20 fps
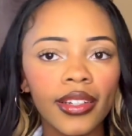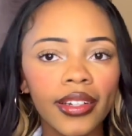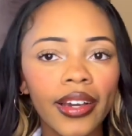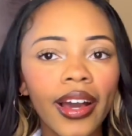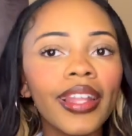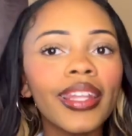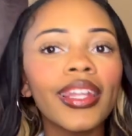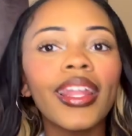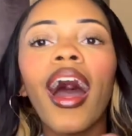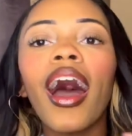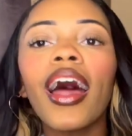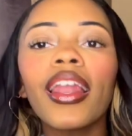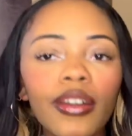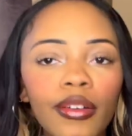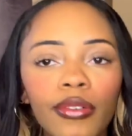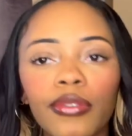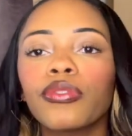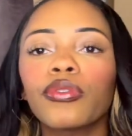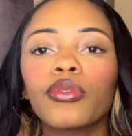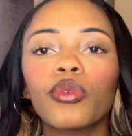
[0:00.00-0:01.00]
a lot
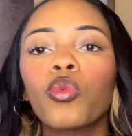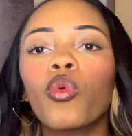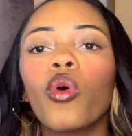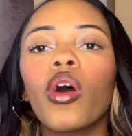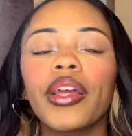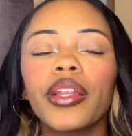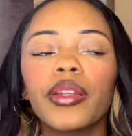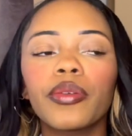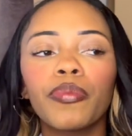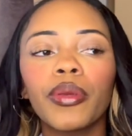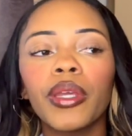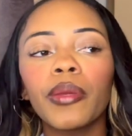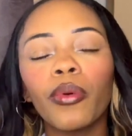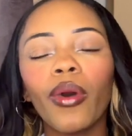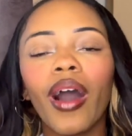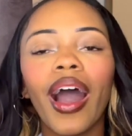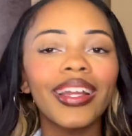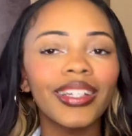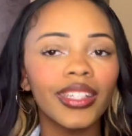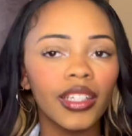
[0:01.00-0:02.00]
of what people
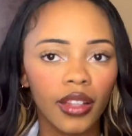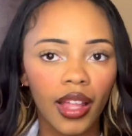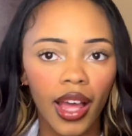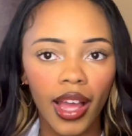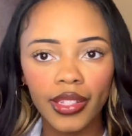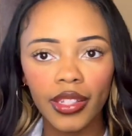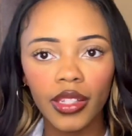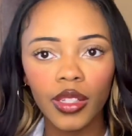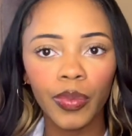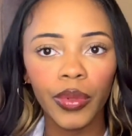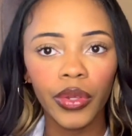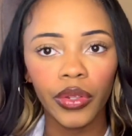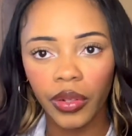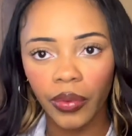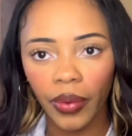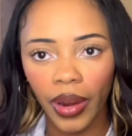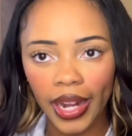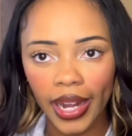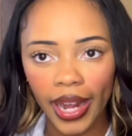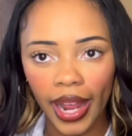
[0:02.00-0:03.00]
idealize as beauty
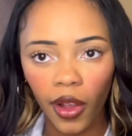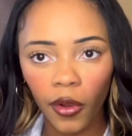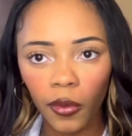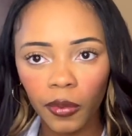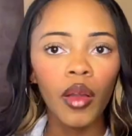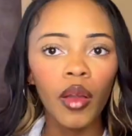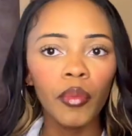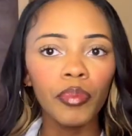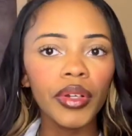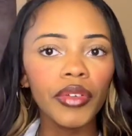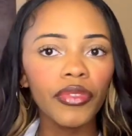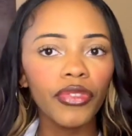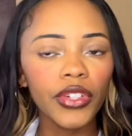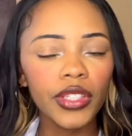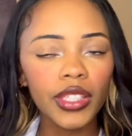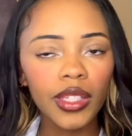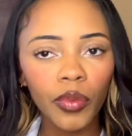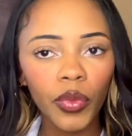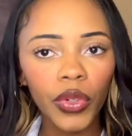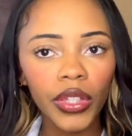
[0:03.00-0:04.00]
right now. But for
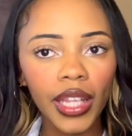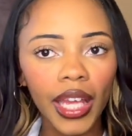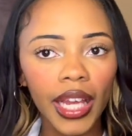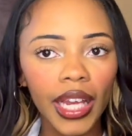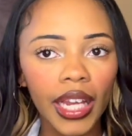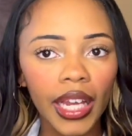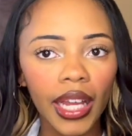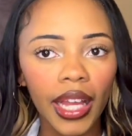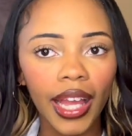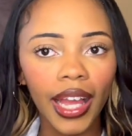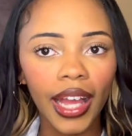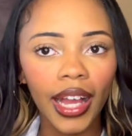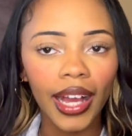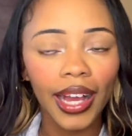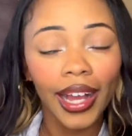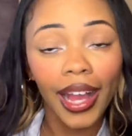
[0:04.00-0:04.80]
someone like a